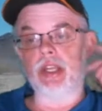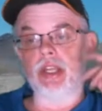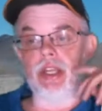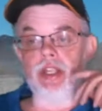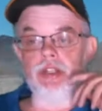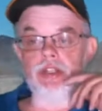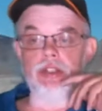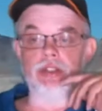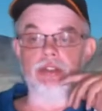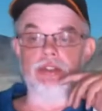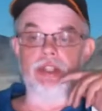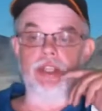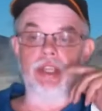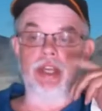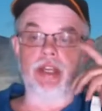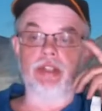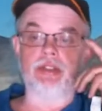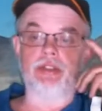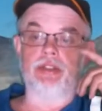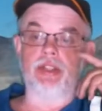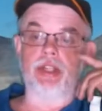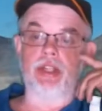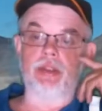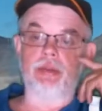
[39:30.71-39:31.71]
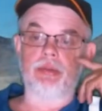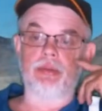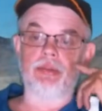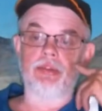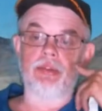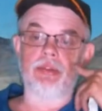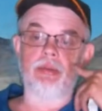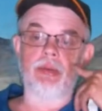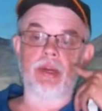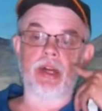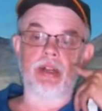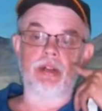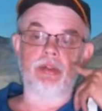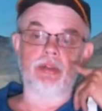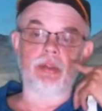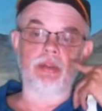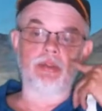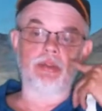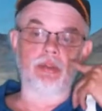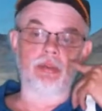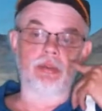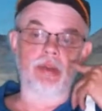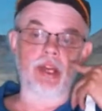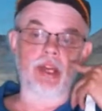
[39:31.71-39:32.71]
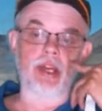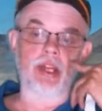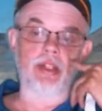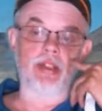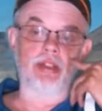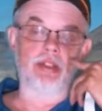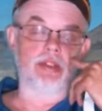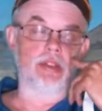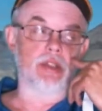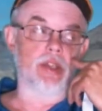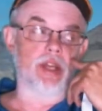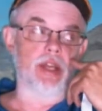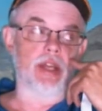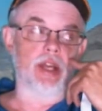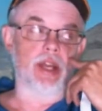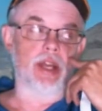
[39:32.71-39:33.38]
he just guessed that it was the ponderosa pines.